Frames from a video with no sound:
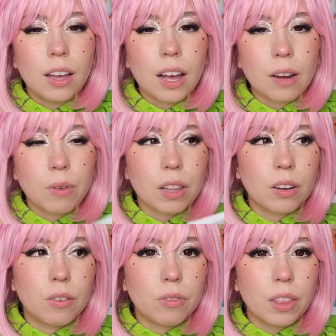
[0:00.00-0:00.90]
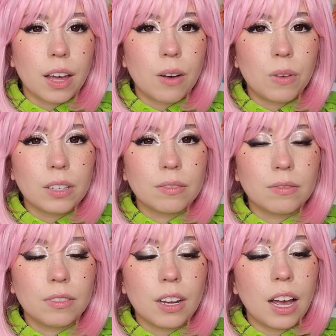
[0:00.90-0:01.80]
I'd rather go for that one.
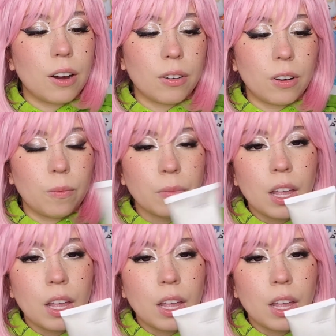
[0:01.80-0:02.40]
I don't know.